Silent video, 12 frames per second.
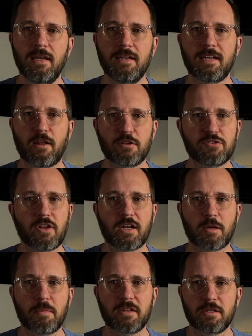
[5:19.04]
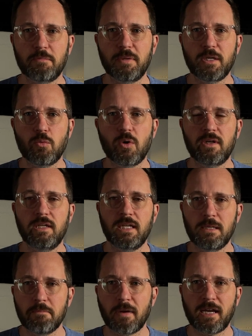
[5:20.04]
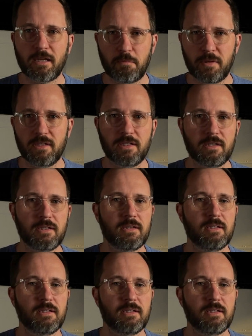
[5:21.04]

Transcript: Now let's talk about the big one, in my opinion,